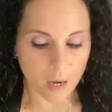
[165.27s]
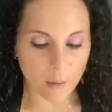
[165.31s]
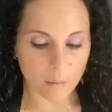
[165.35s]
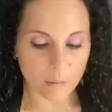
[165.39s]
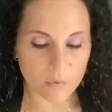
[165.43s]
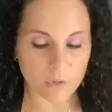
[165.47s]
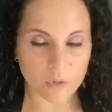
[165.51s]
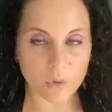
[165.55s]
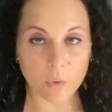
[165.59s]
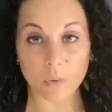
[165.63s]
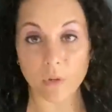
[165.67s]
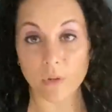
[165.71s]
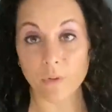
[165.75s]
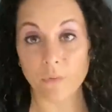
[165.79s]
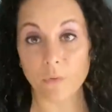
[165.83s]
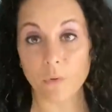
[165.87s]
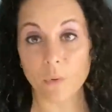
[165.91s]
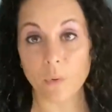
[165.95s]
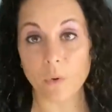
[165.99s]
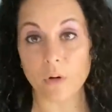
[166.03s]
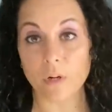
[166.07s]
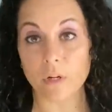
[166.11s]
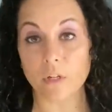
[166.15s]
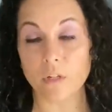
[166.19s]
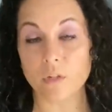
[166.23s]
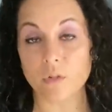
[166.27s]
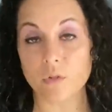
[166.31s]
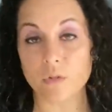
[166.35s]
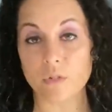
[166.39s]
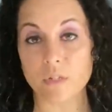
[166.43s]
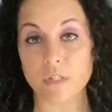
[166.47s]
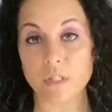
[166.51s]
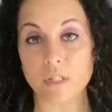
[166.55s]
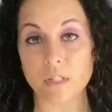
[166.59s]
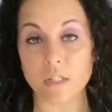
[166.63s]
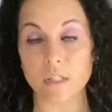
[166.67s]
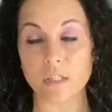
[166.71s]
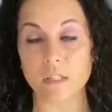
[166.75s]
So if you are
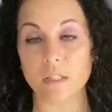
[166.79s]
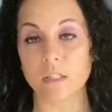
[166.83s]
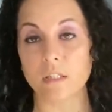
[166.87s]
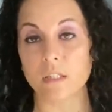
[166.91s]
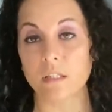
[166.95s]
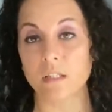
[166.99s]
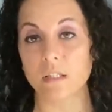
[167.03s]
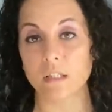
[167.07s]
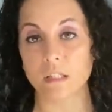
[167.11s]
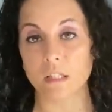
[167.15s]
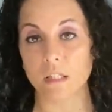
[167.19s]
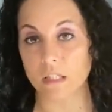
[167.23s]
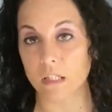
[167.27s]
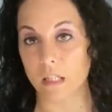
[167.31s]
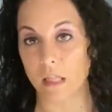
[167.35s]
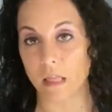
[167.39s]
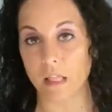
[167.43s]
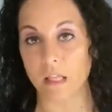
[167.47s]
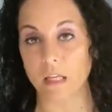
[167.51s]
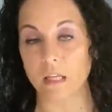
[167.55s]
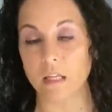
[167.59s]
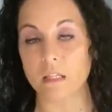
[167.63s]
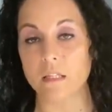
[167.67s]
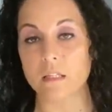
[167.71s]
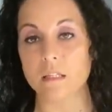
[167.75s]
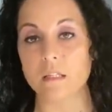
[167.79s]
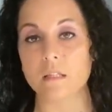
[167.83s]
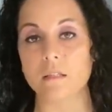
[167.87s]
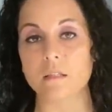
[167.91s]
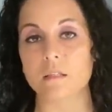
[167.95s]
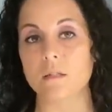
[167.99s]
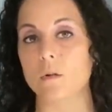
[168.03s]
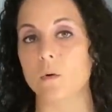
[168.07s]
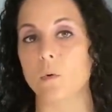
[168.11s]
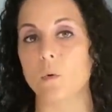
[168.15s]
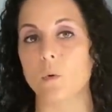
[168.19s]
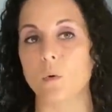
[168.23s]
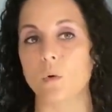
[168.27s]
interested in this
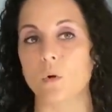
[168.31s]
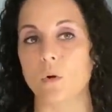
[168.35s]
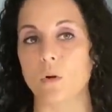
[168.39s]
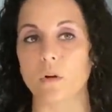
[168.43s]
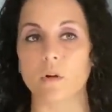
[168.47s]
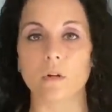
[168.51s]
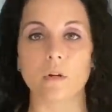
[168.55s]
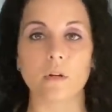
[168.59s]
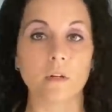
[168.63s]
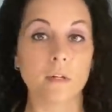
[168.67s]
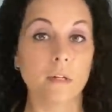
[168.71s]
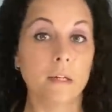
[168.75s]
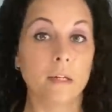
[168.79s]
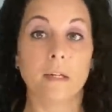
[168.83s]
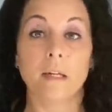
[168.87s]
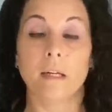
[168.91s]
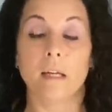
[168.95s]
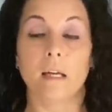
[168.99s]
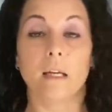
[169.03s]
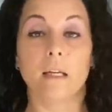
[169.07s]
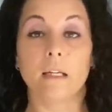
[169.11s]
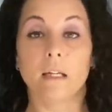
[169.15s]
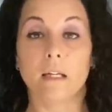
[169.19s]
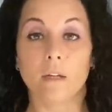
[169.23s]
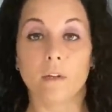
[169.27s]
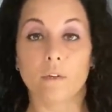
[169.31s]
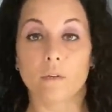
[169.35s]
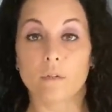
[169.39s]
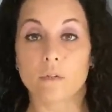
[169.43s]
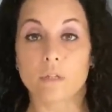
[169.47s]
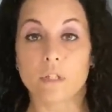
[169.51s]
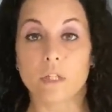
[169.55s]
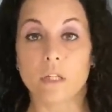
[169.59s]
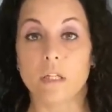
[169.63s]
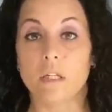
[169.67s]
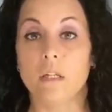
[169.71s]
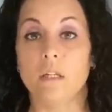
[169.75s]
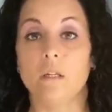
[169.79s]
or any other
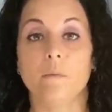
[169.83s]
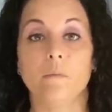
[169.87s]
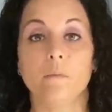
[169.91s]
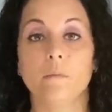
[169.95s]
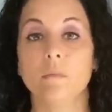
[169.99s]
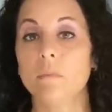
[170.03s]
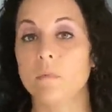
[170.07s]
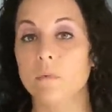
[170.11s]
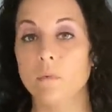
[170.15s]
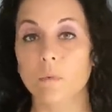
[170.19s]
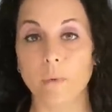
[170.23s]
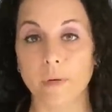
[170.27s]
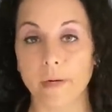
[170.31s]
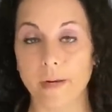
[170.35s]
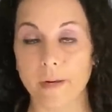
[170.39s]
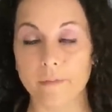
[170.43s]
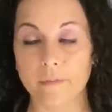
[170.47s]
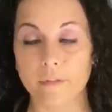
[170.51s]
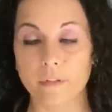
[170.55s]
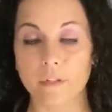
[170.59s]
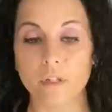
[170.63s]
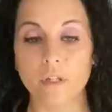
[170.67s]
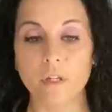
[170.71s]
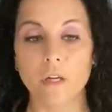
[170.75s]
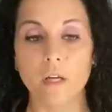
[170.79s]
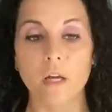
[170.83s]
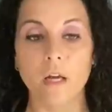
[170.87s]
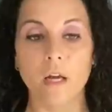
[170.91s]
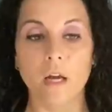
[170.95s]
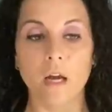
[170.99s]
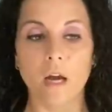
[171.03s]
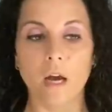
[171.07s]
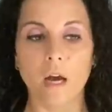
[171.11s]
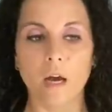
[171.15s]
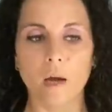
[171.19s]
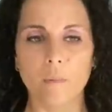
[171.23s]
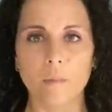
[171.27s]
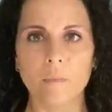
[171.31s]
team, whatever,
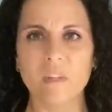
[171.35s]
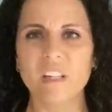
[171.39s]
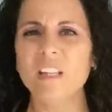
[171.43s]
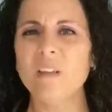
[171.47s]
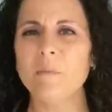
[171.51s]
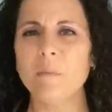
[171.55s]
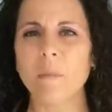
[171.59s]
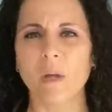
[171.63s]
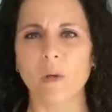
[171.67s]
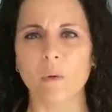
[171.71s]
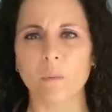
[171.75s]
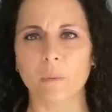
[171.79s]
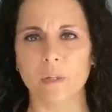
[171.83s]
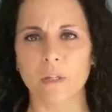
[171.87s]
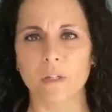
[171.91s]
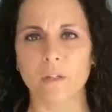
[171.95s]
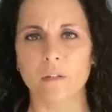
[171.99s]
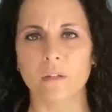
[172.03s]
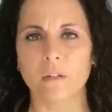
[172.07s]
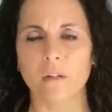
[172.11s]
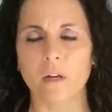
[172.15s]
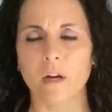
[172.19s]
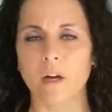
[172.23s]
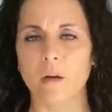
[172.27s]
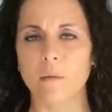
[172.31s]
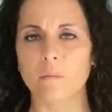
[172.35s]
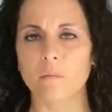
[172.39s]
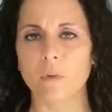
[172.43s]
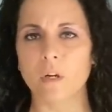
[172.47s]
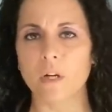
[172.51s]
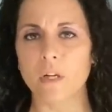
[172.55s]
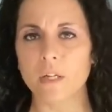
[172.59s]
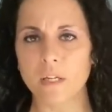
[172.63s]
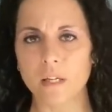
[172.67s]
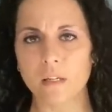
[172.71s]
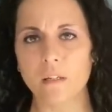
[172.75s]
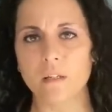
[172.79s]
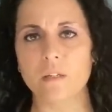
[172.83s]
email me,
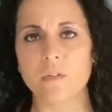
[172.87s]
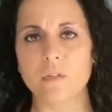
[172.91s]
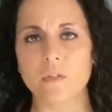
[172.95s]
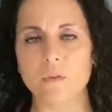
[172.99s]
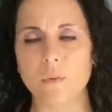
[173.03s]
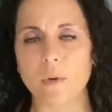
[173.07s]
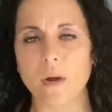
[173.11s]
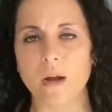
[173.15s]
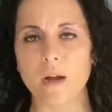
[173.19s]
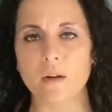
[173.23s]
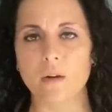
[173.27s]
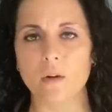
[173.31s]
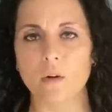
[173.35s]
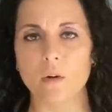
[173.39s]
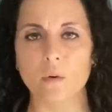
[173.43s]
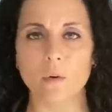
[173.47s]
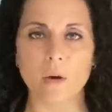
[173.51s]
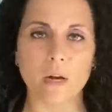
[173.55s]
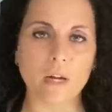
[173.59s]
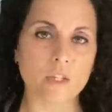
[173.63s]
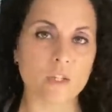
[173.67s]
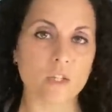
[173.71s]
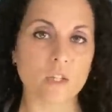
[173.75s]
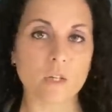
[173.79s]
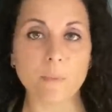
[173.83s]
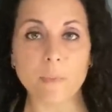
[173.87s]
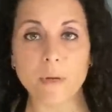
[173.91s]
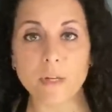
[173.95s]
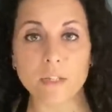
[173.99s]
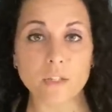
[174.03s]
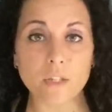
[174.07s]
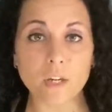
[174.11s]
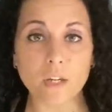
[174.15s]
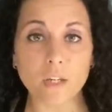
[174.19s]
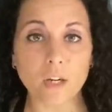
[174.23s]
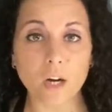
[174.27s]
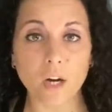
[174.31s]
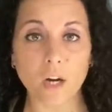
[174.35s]

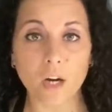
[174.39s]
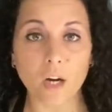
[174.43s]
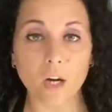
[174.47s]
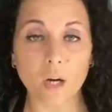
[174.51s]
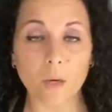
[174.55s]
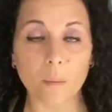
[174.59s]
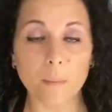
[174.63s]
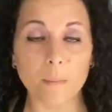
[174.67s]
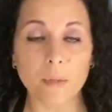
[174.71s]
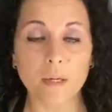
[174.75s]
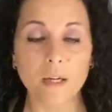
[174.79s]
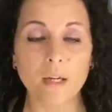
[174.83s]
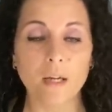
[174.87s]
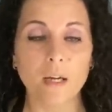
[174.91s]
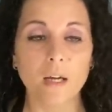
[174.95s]
kannellaciraco@gmail.com.